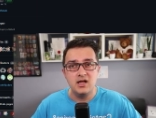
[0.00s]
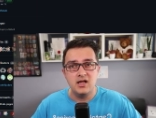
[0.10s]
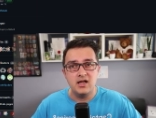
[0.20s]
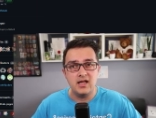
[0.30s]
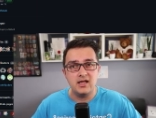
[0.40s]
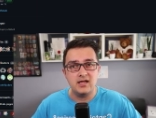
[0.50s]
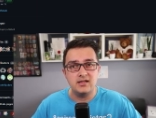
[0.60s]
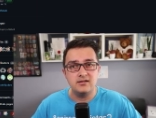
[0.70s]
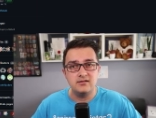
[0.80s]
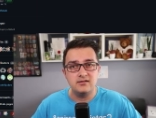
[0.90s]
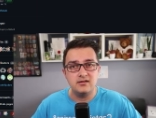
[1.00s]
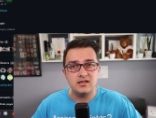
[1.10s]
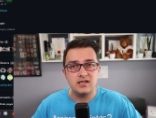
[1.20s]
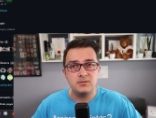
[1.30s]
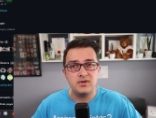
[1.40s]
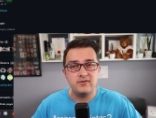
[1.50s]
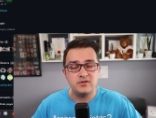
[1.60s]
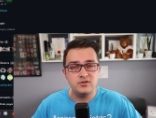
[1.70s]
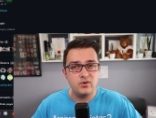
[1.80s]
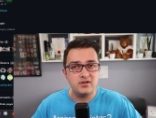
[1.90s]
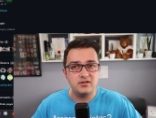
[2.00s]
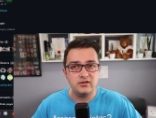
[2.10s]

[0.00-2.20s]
And um, if you do want to look